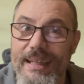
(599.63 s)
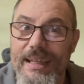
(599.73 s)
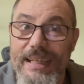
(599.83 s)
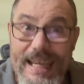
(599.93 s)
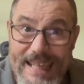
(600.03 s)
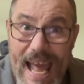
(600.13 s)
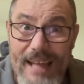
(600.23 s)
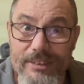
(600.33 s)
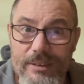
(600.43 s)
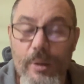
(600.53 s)
you
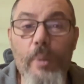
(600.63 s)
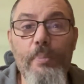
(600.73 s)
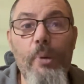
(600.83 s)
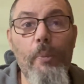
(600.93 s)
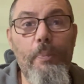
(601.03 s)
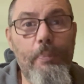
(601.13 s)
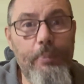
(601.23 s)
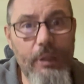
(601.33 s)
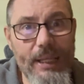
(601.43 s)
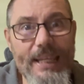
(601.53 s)
can, but
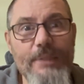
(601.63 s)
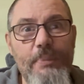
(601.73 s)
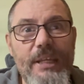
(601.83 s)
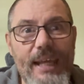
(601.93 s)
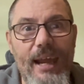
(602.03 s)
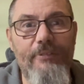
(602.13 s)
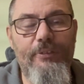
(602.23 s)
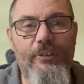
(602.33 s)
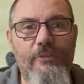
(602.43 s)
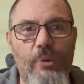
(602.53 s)
please be
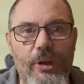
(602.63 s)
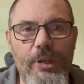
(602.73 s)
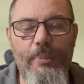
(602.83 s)
careful of where you're